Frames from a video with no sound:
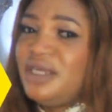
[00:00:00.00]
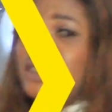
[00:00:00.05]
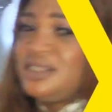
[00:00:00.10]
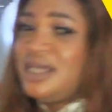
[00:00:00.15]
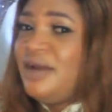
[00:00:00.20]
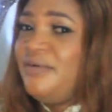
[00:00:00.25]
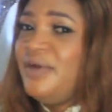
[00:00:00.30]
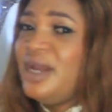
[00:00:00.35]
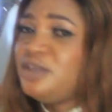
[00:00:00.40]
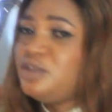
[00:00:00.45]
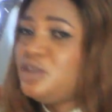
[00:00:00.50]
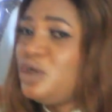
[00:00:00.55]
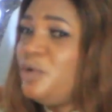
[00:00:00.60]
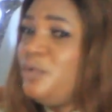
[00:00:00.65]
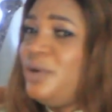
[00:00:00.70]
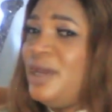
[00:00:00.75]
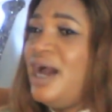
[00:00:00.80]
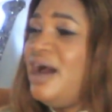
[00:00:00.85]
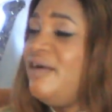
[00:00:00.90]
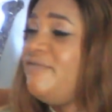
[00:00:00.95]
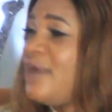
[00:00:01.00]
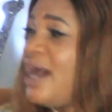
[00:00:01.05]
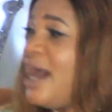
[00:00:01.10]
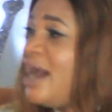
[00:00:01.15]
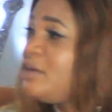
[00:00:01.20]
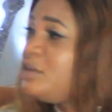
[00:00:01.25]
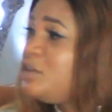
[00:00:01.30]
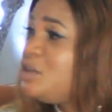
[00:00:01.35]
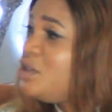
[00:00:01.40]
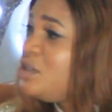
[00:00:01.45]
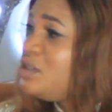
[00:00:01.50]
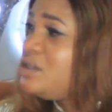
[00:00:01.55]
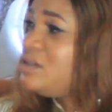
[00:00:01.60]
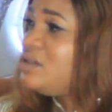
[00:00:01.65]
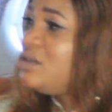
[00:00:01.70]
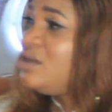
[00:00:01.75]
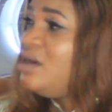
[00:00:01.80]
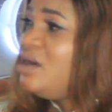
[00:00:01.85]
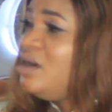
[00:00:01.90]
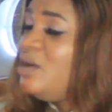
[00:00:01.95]
a director, we have
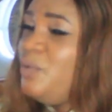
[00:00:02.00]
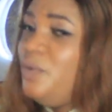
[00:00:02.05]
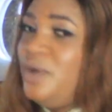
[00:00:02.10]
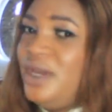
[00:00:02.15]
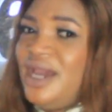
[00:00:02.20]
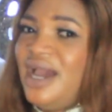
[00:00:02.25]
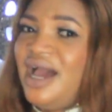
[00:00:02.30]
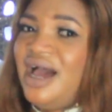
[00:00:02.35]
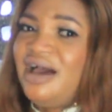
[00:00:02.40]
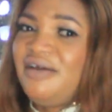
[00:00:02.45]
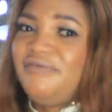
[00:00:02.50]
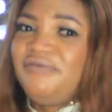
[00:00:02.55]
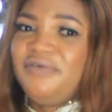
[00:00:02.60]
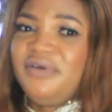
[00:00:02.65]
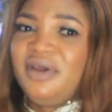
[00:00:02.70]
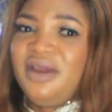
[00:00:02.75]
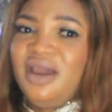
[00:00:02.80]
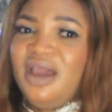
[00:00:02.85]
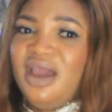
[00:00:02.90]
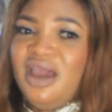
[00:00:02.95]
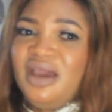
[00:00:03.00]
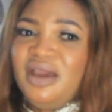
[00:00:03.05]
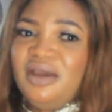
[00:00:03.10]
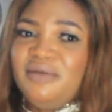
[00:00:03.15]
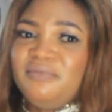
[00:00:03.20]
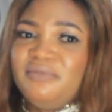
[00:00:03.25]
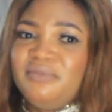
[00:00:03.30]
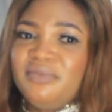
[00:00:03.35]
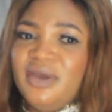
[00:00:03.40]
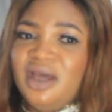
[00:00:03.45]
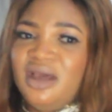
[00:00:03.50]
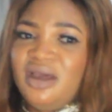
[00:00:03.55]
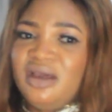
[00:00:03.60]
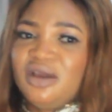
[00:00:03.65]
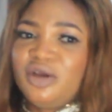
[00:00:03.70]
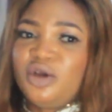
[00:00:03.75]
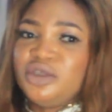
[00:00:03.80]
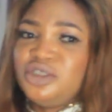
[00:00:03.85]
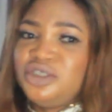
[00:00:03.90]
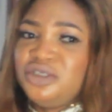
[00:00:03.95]
actors, we have
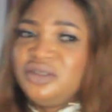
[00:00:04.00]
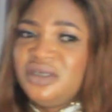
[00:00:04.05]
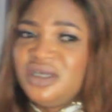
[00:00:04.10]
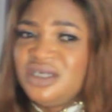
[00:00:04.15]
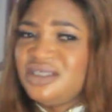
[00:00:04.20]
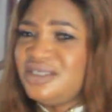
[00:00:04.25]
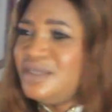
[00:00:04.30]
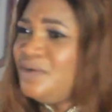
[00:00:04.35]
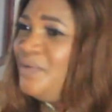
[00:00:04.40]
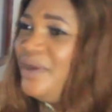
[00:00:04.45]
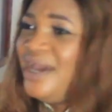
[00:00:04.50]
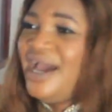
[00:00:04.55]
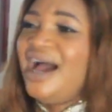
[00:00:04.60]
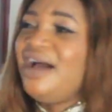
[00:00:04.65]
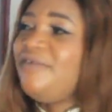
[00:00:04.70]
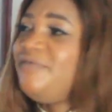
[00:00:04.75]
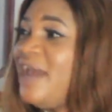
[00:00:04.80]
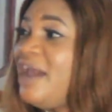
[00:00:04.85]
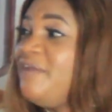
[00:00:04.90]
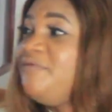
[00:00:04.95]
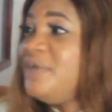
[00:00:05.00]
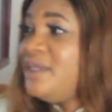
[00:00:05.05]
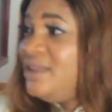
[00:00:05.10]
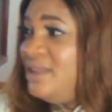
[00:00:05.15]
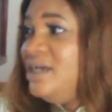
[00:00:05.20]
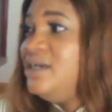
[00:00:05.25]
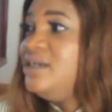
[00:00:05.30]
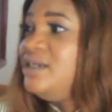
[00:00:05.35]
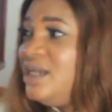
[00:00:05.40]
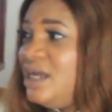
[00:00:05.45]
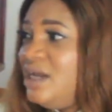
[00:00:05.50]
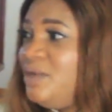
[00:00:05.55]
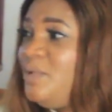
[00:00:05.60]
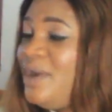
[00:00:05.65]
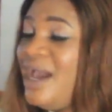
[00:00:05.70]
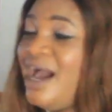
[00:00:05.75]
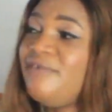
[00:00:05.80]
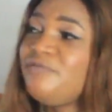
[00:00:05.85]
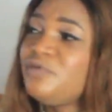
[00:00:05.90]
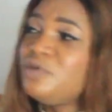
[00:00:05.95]
continuity. We have everything there. We
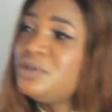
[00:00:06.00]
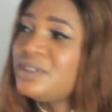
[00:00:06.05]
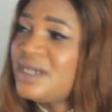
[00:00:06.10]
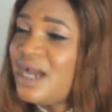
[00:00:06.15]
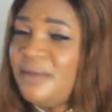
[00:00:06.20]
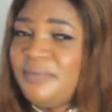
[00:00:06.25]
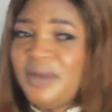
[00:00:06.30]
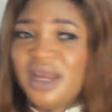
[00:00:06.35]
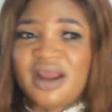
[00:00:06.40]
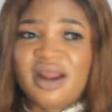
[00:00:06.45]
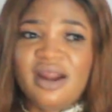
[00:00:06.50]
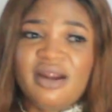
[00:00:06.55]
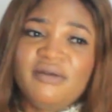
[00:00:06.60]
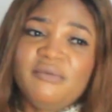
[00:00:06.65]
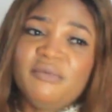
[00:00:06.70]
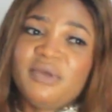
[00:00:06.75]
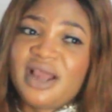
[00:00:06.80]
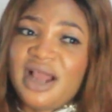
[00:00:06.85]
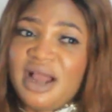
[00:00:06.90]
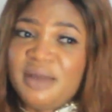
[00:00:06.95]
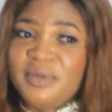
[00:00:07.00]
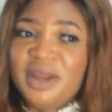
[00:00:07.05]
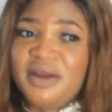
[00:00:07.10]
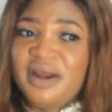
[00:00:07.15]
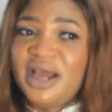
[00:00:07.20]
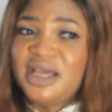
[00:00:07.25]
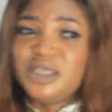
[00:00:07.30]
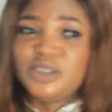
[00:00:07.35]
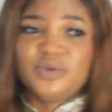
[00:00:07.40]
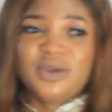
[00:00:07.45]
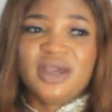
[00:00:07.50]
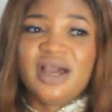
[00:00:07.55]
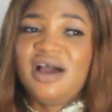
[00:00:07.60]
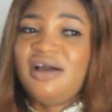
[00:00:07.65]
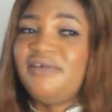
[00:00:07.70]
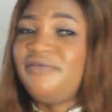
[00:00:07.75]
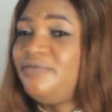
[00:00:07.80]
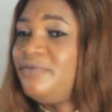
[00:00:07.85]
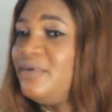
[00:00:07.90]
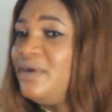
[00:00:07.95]
have good cameras, we
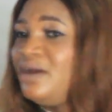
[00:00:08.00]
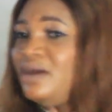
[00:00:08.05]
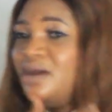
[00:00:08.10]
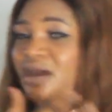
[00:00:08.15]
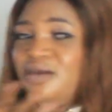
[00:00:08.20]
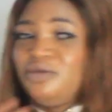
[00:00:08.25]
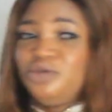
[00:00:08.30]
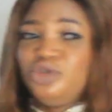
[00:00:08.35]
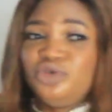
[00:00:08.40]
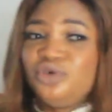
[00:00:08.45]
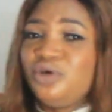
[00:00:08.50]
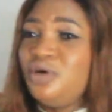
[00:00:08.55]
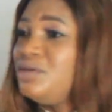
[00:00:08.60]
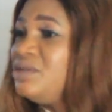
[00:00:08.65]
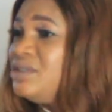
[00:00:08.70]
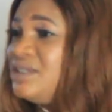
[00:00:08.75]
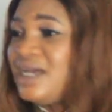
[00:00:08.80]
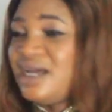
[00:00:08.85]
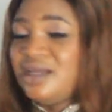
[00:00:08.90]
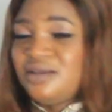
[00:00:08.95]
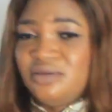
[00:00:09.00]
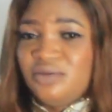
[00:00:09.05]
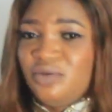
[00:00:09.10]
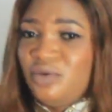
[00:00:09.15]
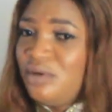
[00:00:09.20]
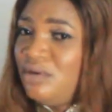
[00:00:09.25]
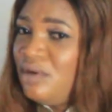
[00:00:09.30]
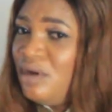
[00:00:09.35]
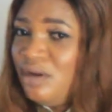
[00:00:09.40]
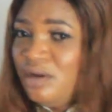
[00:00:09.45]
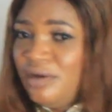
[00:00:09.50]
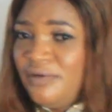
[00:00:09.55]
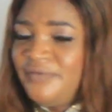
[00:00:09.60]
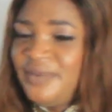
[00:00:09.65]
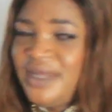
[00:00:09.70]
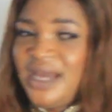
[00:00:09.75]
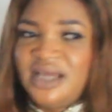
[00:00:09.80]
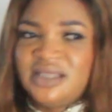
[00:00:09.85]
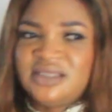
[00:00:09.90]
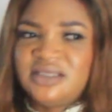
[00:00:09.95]
have drones and all of
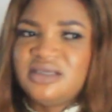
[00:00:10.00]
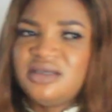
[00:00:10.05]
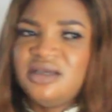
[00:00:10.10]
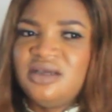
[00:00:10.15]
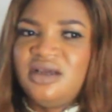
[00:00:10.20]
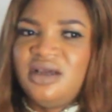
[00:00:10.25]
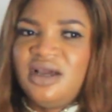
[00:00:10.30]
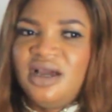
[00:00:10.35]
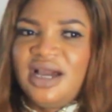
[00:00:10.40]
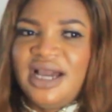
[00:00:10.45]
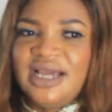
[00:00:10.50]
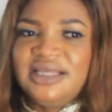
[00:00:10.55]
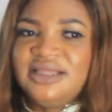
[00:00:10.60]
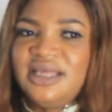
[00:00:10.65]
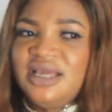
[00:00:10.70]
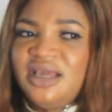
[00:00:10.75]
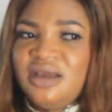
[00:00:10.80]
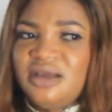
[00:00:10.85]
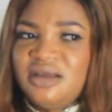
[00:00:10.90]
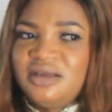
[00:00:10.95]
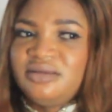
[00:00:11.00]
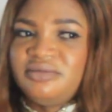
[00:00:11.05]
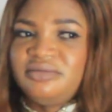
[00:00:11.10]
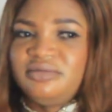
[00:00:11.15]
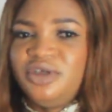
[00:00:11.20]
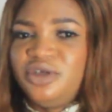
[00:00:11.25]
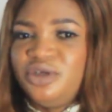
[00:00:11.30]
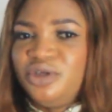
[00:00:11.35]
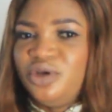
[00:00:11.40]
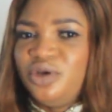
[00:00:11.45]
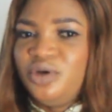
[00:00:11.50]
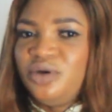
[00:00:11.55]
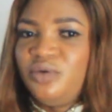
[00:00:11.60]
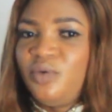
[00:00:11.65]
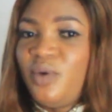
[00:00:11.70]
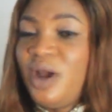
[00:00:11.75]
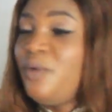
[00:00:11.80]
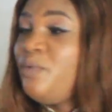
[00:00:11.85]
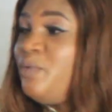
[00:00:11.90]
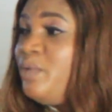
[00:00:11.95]
that. I think,
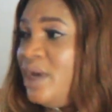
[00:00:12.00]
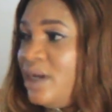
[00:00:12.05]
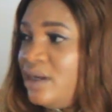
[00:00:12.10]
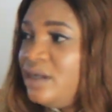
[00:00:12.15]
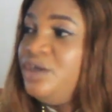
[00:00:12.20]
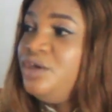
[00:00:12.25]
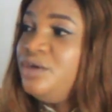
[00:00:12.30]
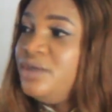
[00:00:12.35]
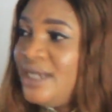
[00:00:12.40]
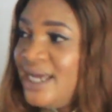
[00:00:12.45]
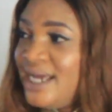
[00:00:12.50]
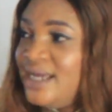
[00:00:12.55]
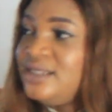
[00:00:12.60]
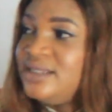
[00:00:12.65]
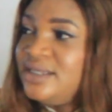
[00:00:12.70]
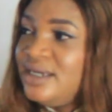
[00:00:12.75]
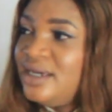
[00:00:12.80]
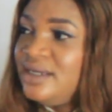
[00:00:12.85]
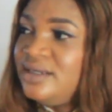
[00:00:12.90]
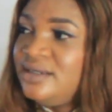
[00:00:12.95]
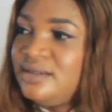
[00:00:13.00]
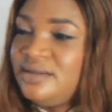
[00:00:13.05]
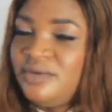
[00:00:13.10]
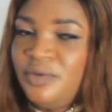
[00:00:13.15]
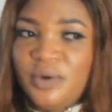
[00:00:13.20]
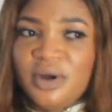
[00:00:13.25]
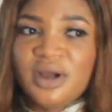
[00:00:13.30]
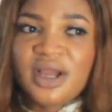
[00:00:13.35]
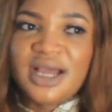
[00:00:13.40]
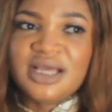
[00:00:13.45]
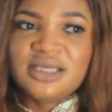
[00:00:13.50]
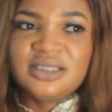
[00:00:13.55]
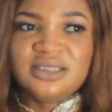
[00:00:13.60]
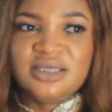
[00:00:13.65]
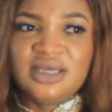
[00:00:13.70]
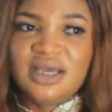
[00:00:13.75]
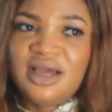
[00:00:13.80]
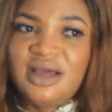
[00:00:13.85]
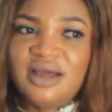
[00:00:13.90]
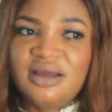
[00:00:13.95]
when we are united, one can
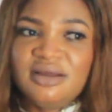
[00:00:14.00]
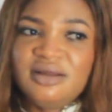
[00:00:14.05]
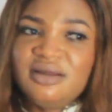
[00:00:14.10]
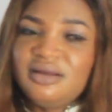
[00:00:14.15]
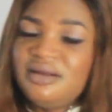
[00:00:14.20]
say, "Ah,